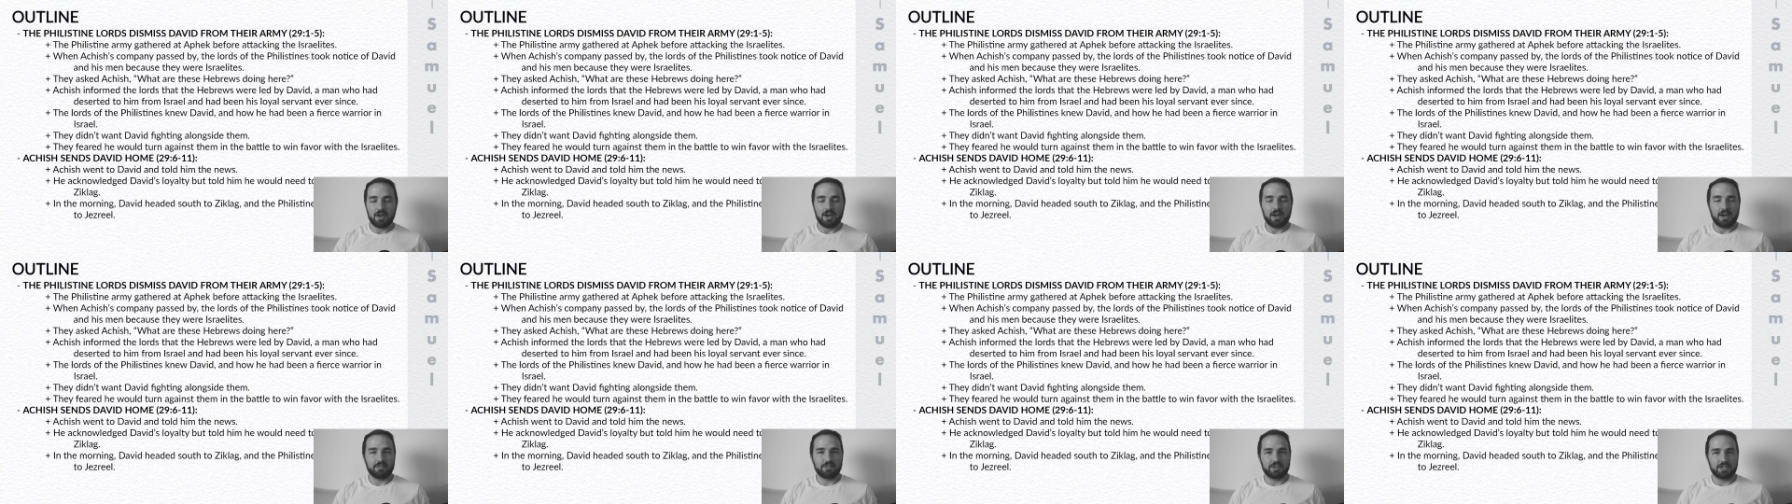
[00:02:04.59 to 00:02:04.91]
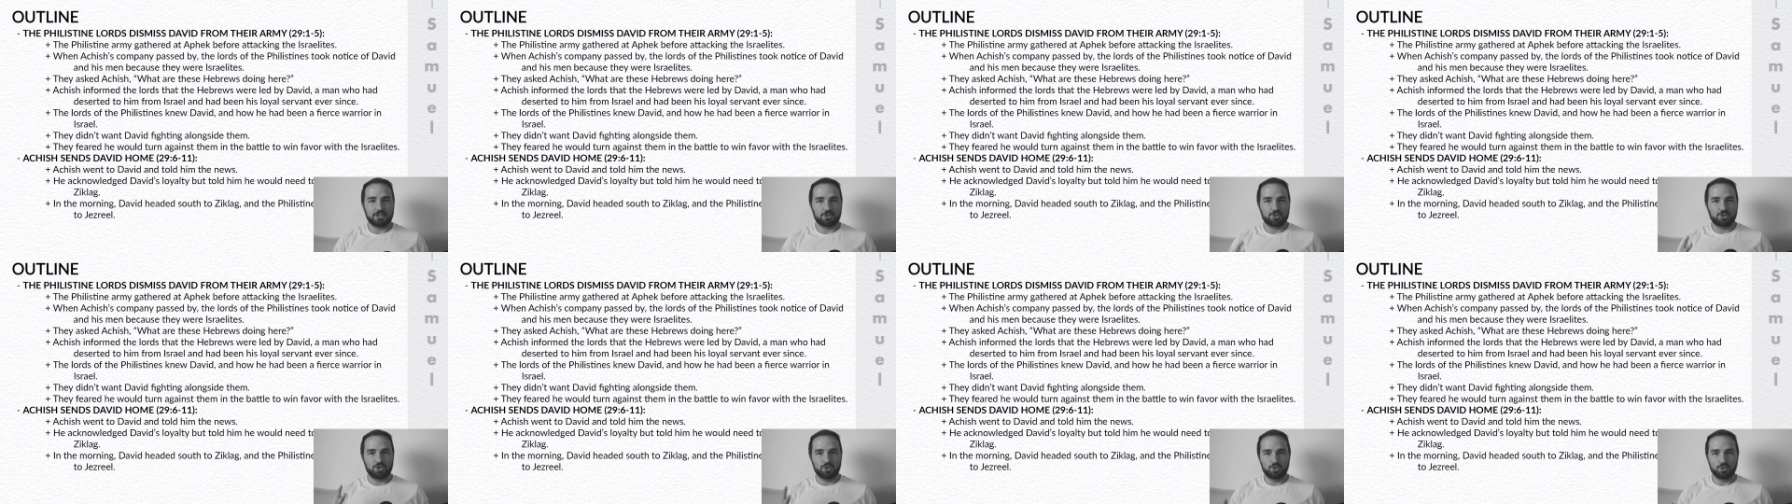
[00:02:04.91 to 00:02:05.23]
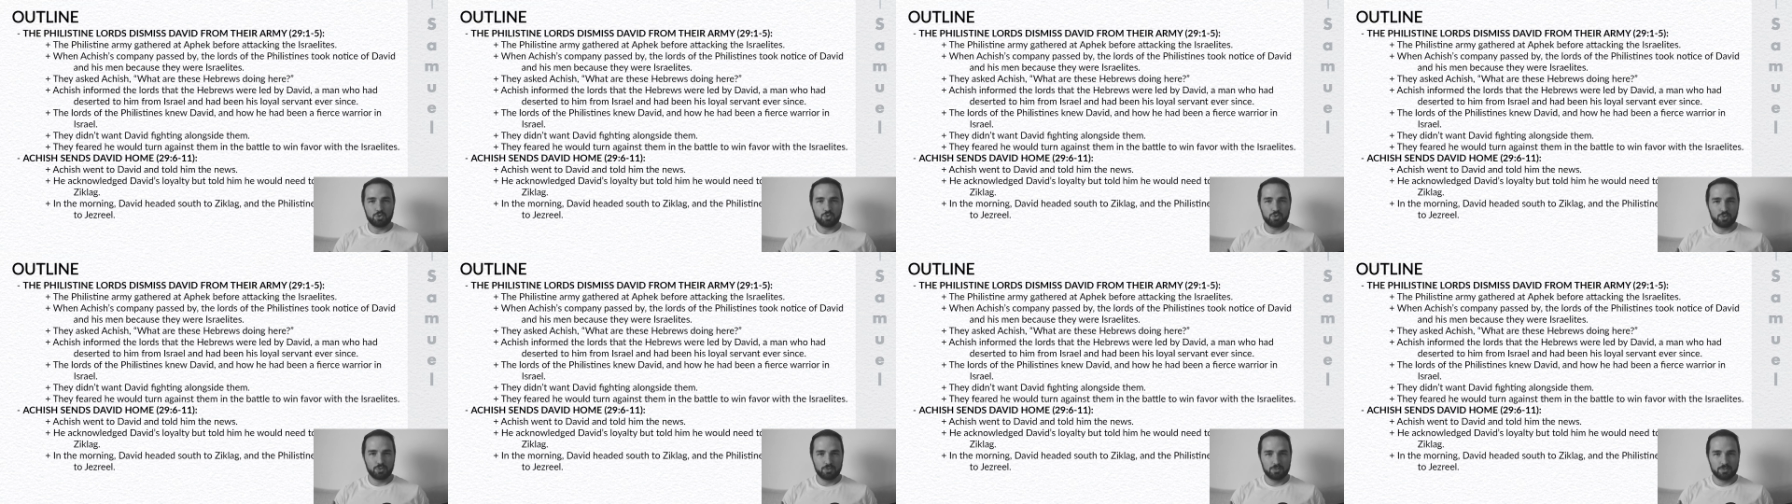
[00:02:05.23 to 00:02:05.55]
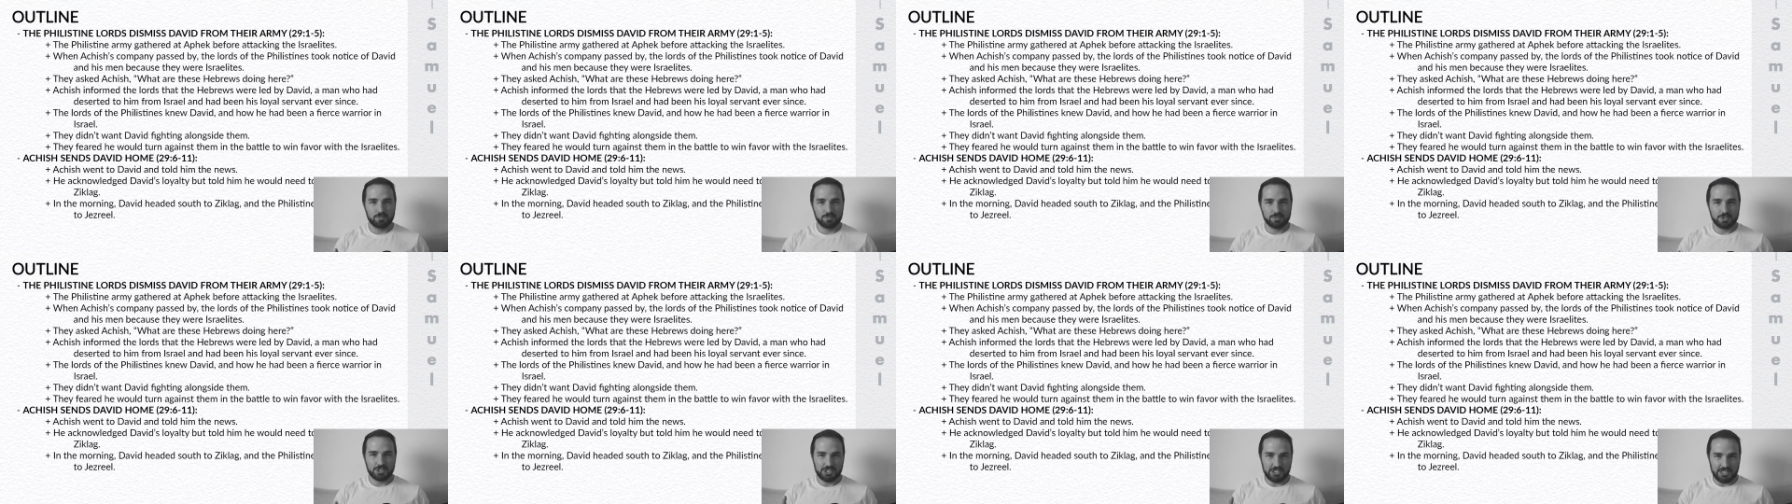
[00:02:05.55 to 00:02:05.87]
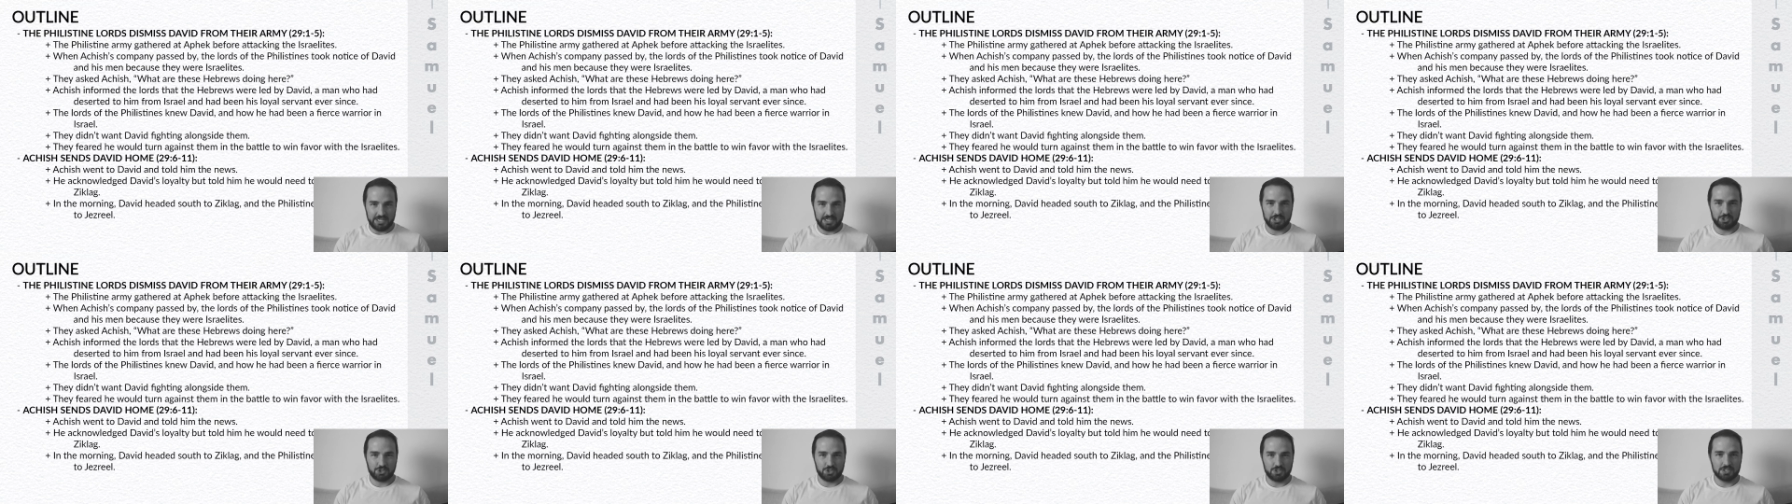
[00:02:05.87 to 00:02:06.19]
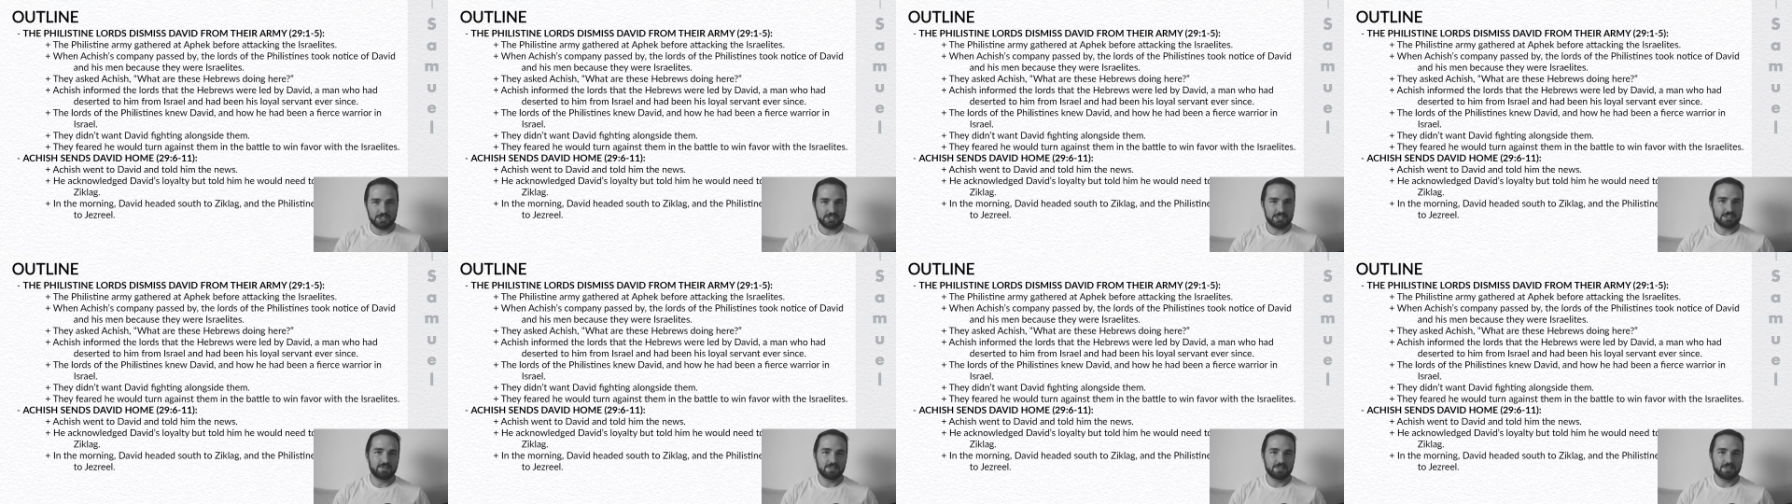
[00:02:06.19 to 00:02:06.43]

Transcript: I've got two sections,